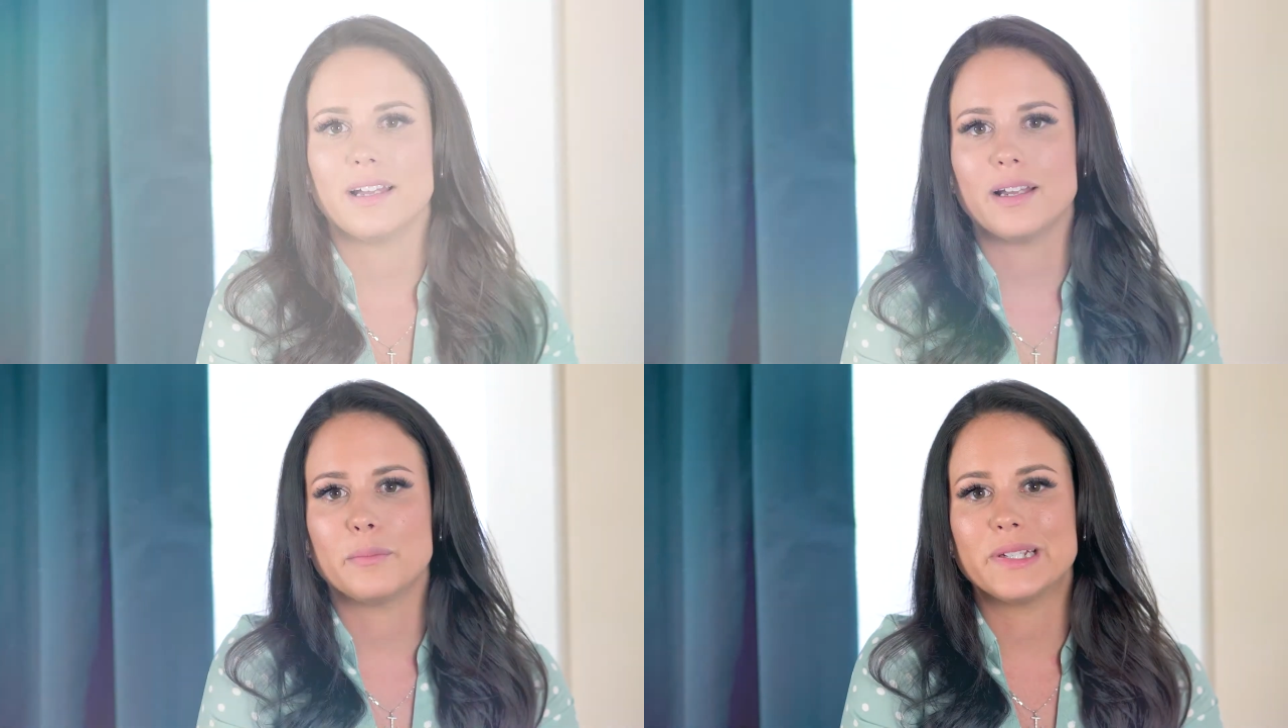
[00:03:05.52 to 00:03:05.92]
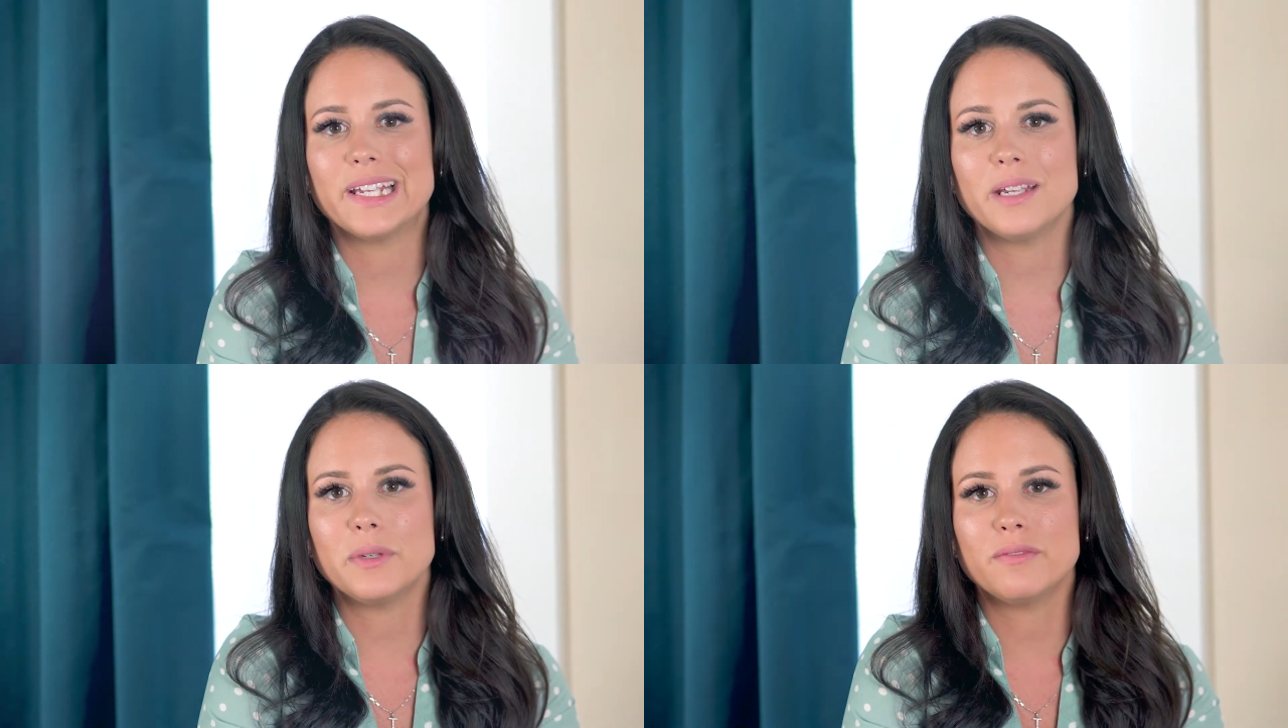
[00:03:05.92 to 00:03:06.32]
I
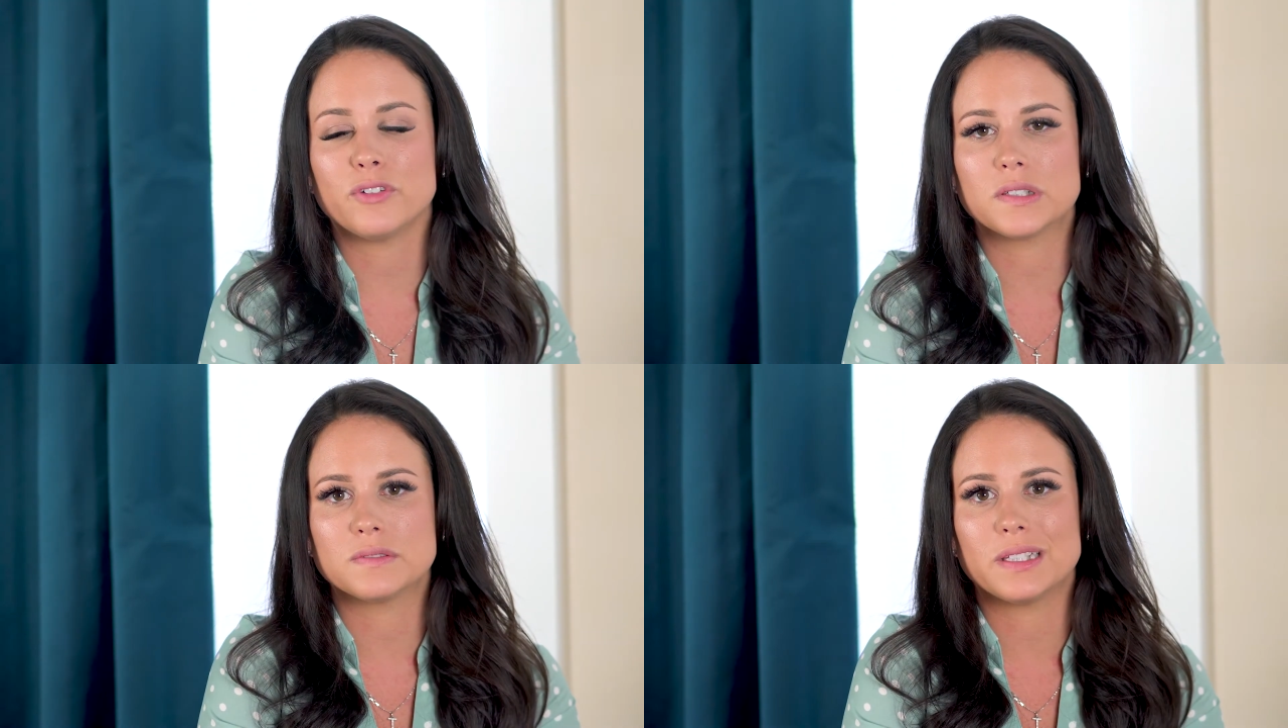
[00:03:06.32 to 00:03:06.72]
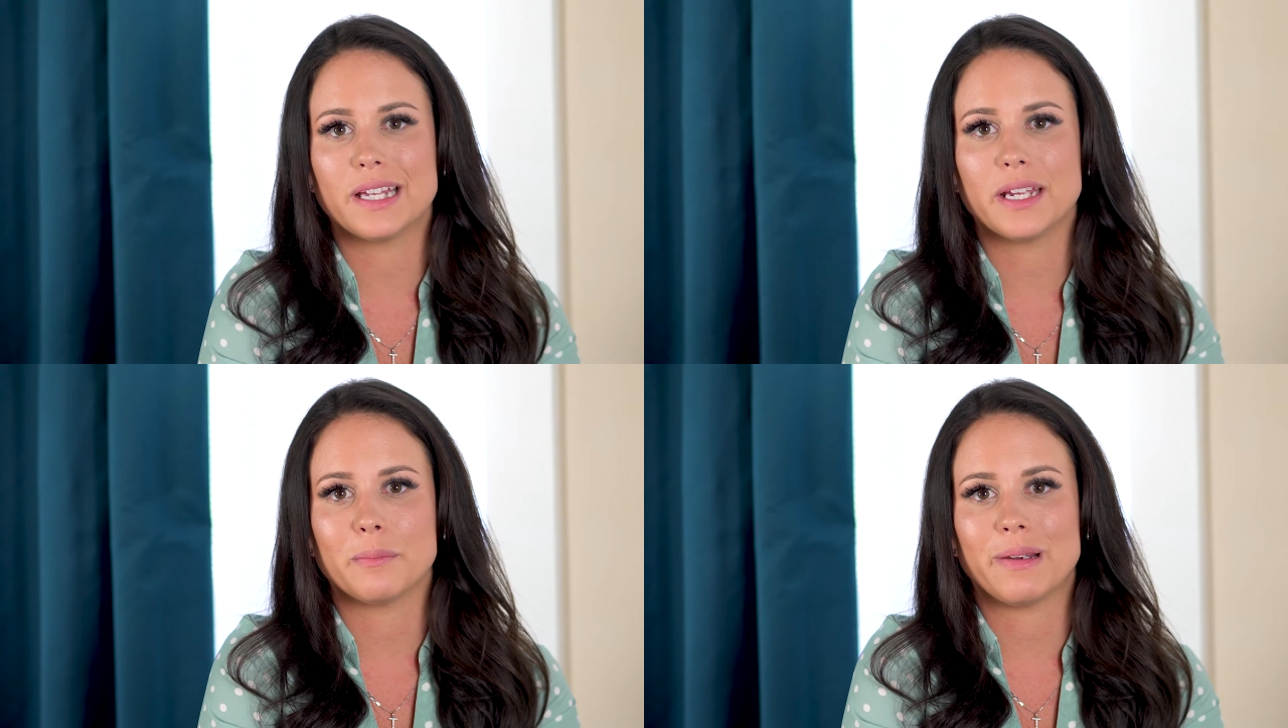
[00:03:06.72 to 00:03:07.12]
became involved with
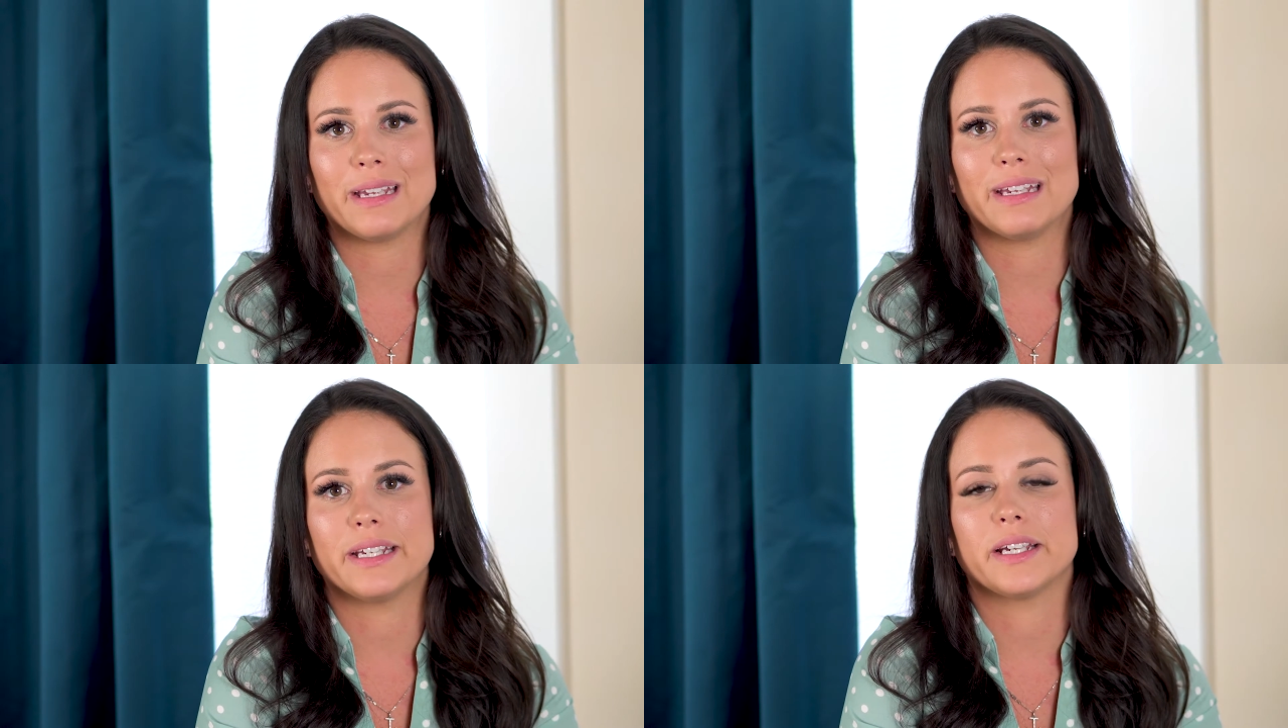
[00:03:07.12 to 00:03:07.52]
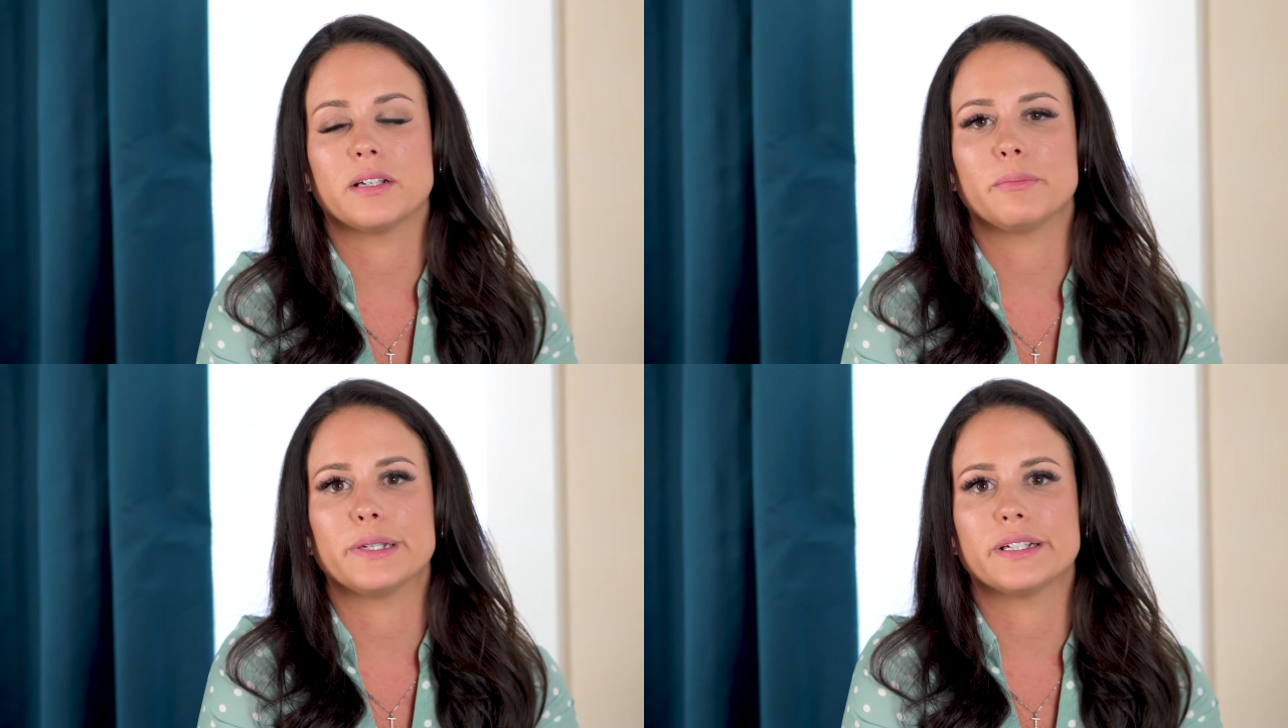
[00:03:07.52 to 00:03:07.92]
AMI
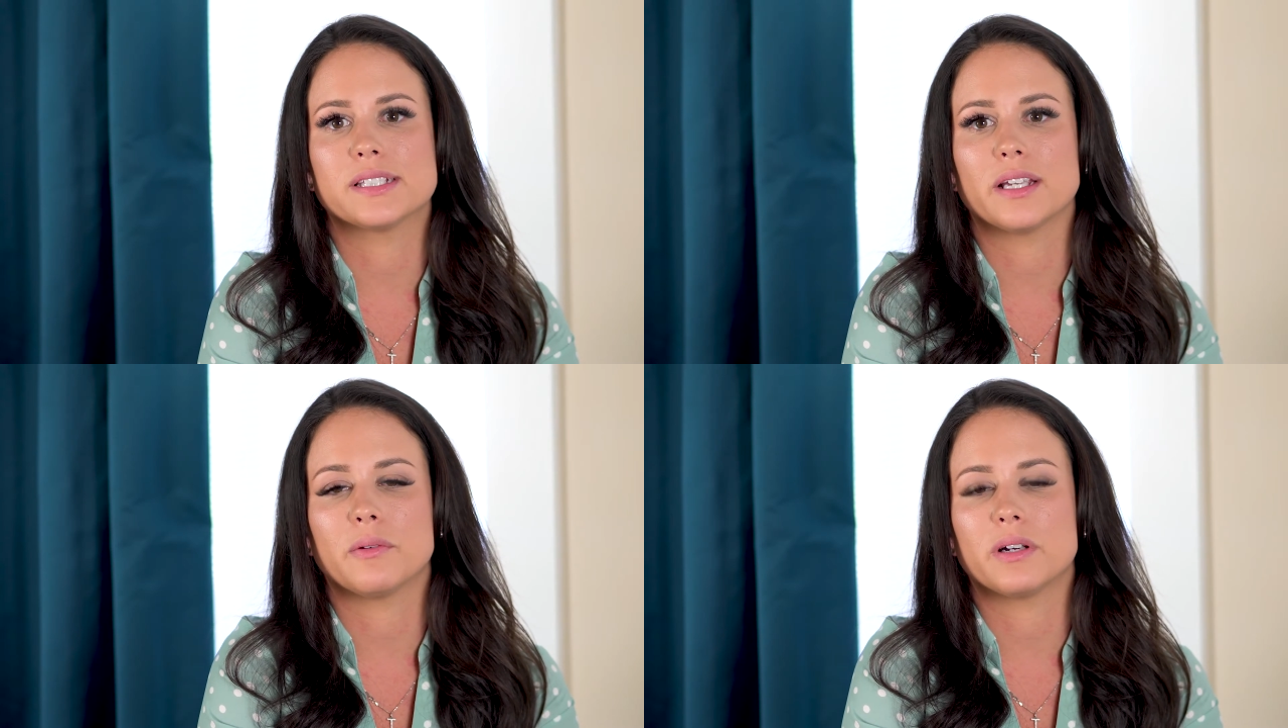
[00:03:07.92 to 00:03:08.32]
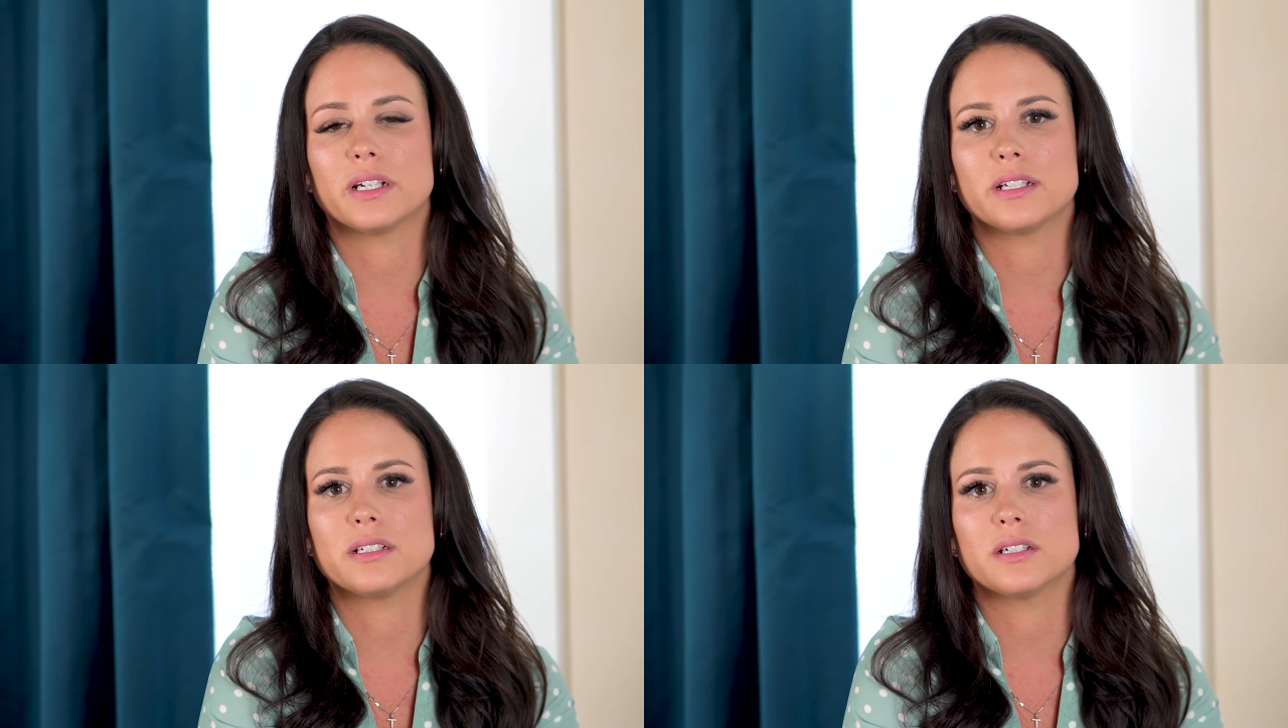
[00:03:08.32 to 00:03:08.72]
again because I
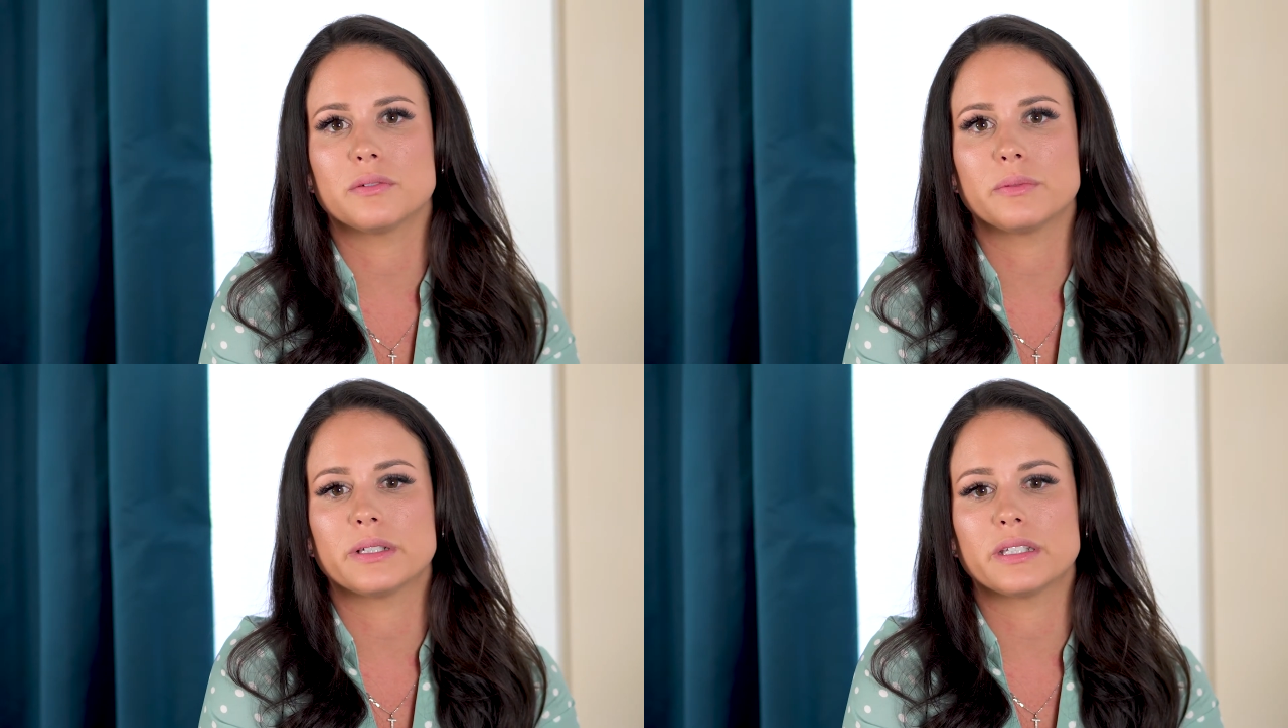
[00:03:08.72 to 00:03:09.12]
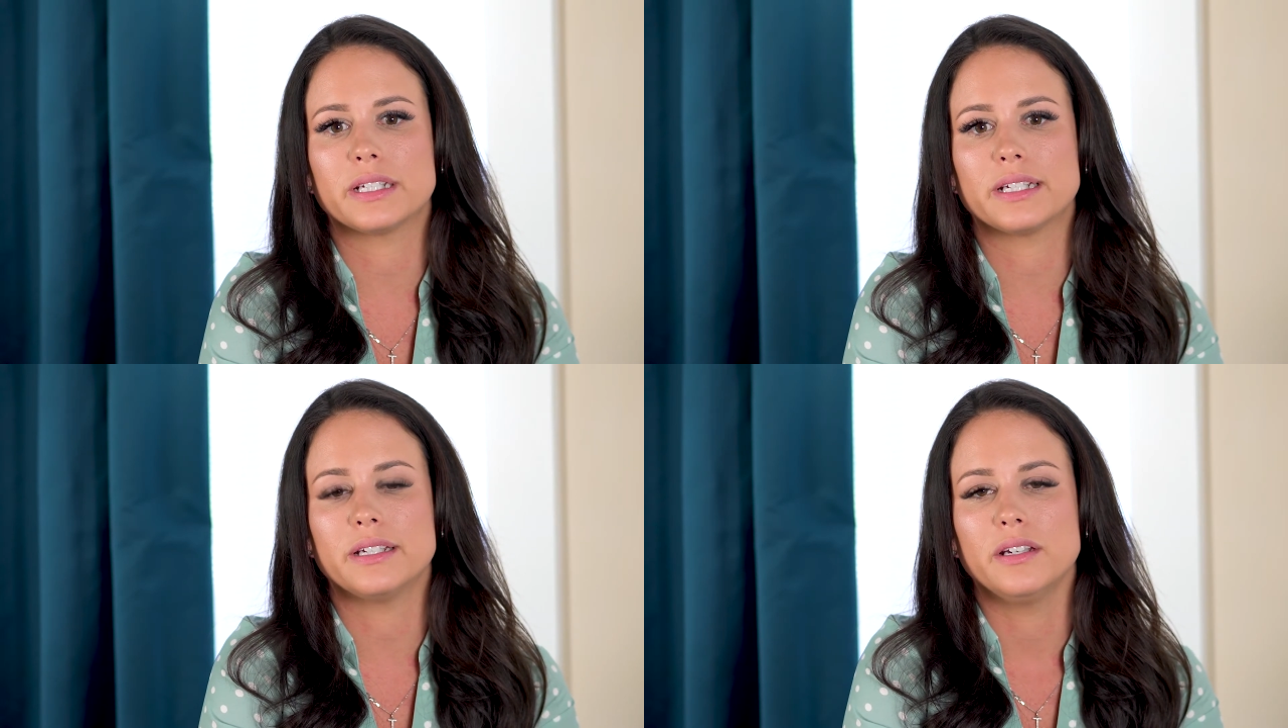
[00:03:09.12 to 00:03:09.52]
wanted to
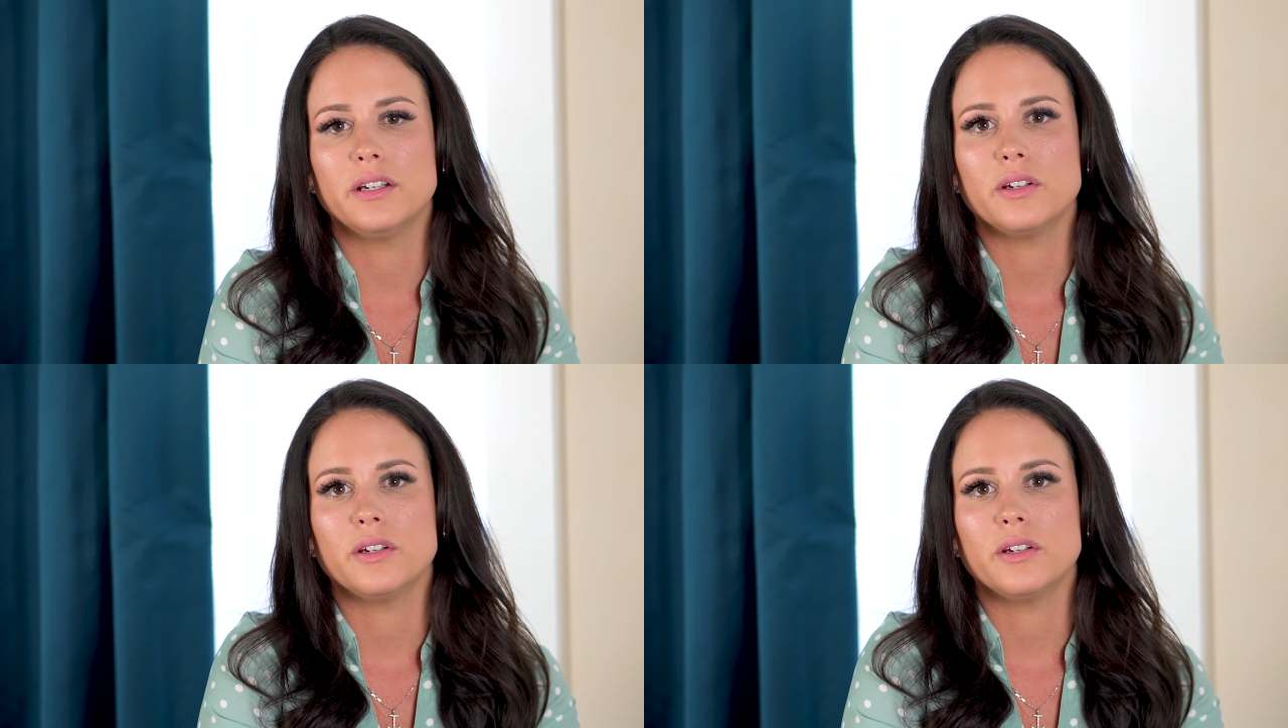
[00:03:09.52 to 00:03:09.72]
really